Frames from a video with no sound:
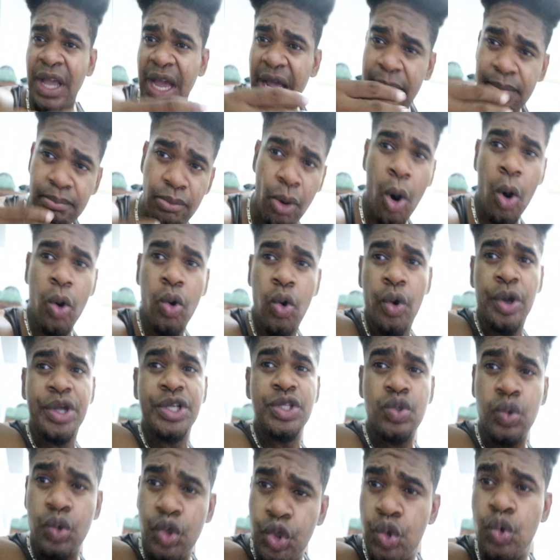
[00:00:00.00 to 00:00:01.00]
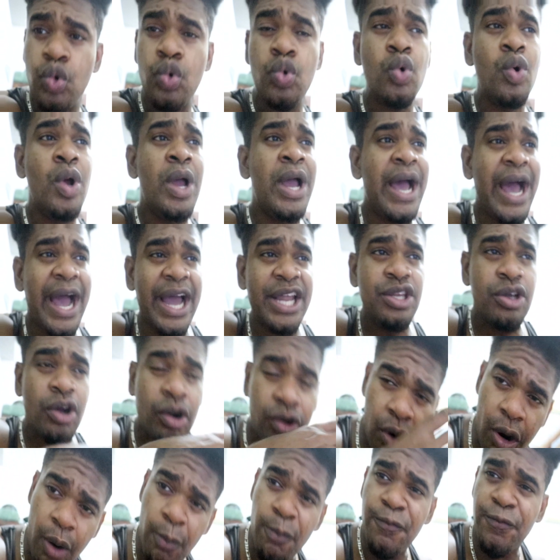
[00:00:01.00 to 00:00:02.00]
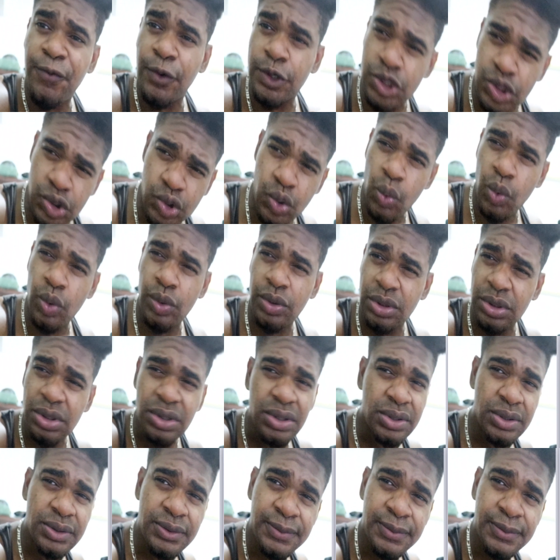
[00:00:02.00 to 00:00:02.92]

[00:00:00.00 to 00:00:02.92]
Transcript: and more going to you and your comfort zone